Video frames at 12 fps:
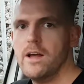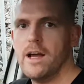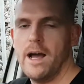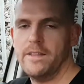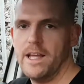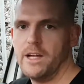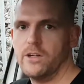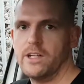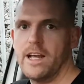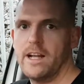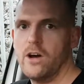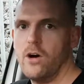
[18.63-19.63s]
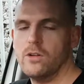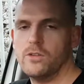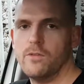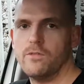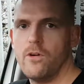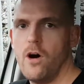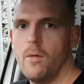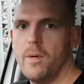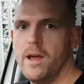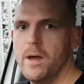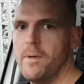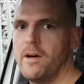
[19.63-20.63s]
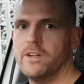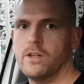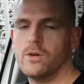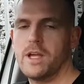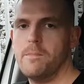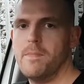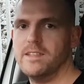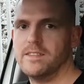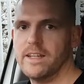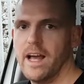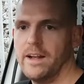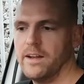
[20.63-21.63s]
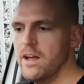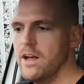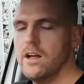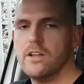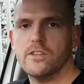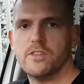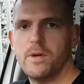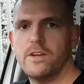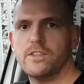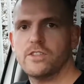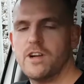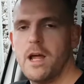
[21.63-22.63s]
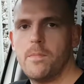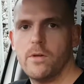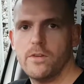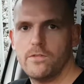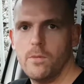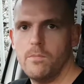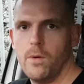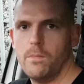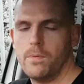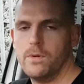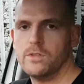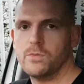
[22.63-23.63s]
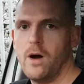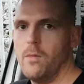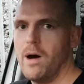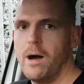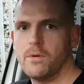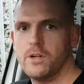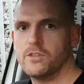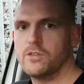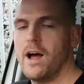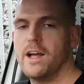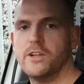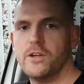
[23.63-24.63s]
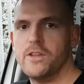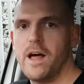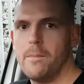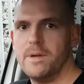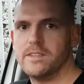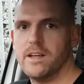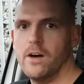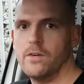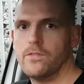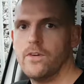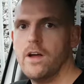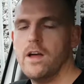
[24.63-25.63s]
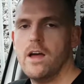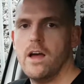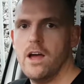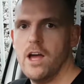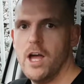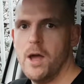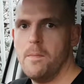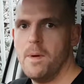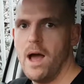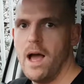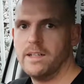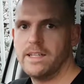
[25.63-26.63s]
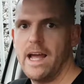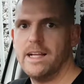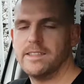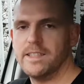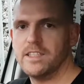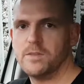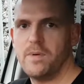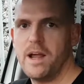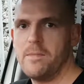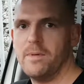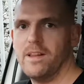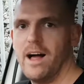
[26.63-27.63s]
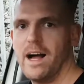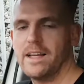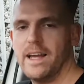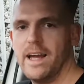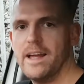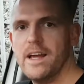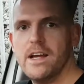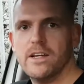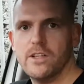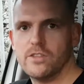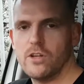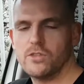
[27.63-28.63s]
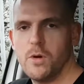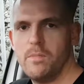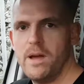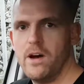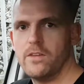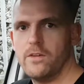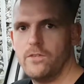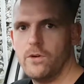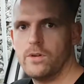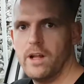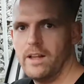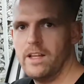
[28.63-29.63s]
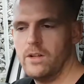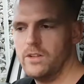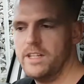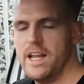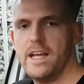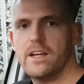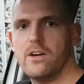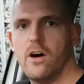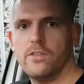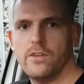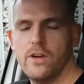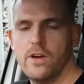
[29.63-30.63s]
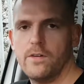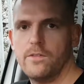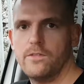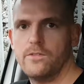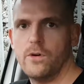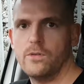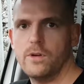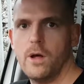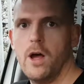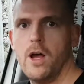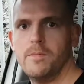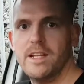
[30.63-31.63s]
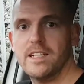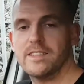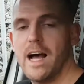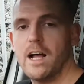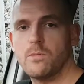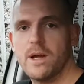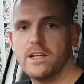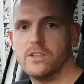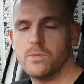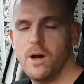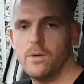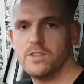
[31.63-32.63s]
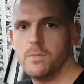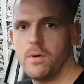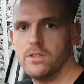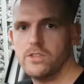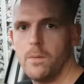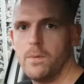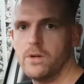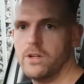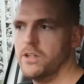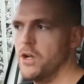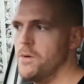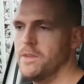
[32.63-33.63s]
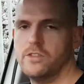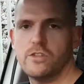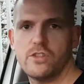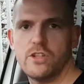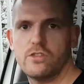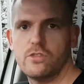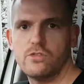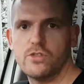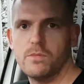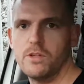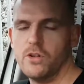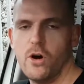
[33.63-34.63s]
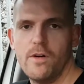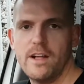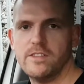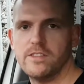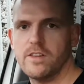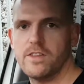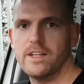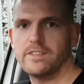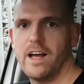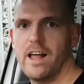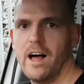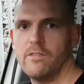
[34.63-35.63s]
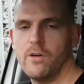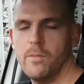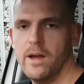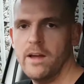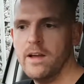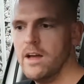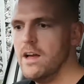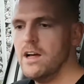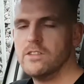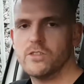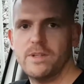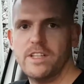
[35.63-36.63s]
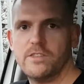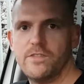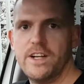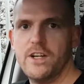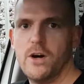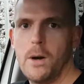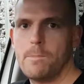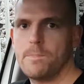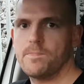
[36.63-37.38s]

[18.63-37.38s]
and they're going to get it all done for me and have it looking mint again. There's a bit of a scrape on the front bumper as well, but I'm going to try and do that myself and get into this spray malarkey. There's also a bit on the front, a little nick on the front near side wing as well, which the body shop are going to do, and they're just going to touch up the door edges and things like that for me. So in this video,